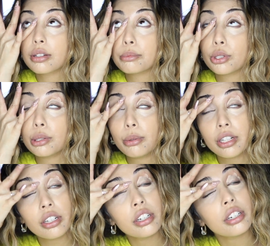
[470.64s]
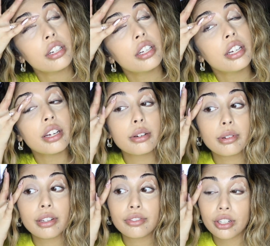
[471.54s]
beauty blender.
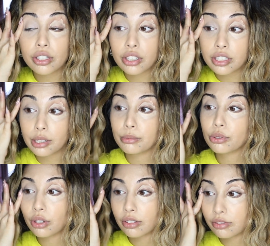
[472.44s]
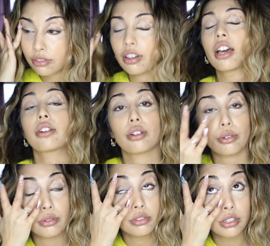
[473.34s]
My finger does some sort of, I don't know,
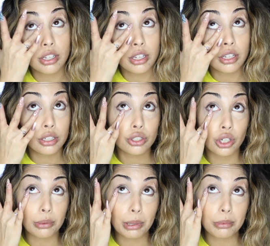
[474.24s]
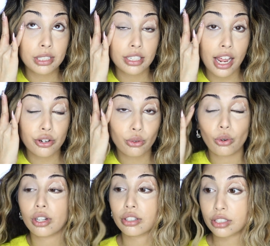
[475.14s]
trick. Maybe it's natural
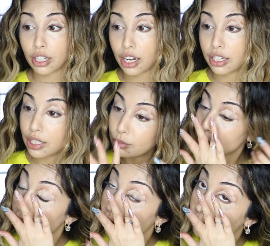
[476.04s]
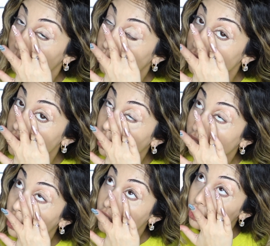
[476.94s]
oils that kind of keeps it from creasing
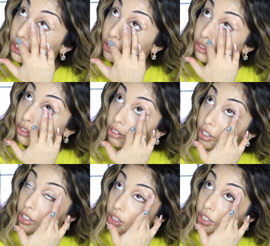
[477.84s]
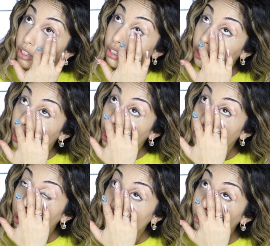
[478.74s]
less. And
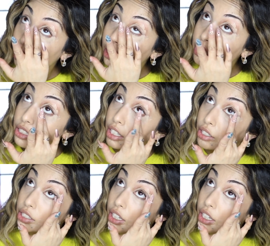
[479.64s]
by the way, these nails